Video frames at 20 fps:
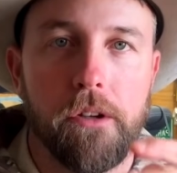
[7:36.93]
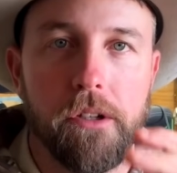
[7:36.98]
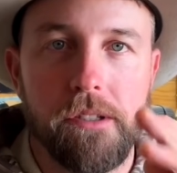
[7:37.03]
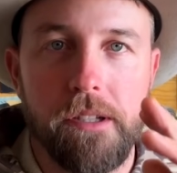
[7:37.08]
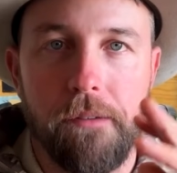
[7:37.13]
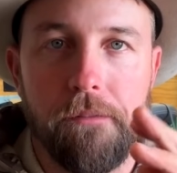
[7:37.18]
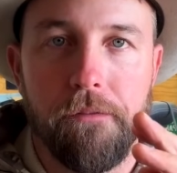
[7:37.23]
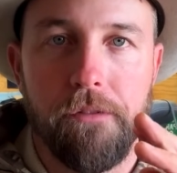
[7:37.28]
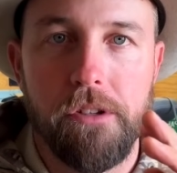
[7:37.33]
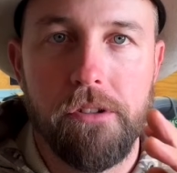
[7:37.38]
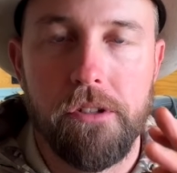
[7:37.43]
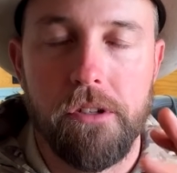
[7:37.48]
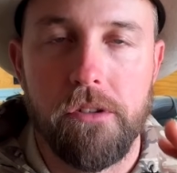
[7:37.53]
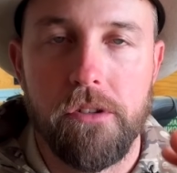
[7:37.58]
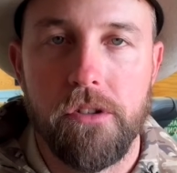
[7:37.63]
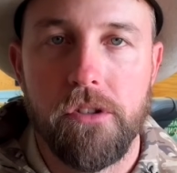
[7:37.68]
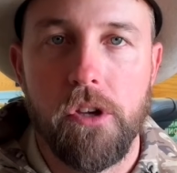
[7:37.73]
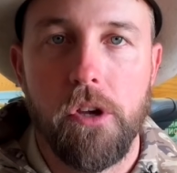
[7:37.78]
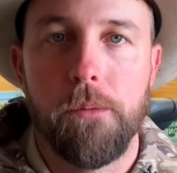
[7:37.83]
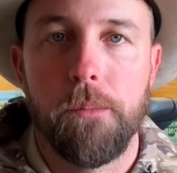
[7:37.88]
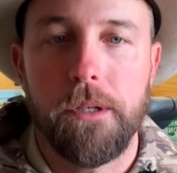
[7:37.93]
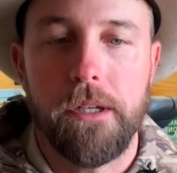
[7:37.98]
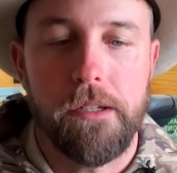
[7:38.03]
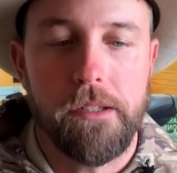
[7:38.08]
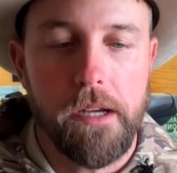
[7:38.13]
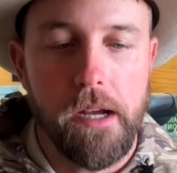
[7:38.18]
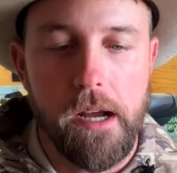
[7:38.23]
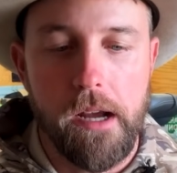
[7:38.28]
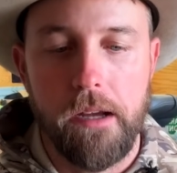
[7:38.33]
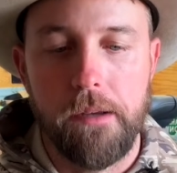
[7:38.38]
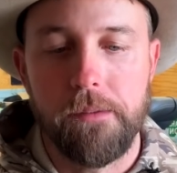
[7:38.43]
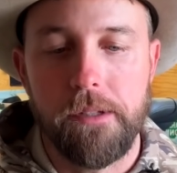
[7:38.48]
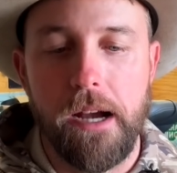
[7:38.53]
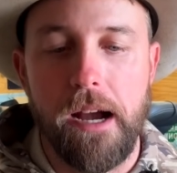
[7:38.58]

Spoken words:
because I've fished it so many times,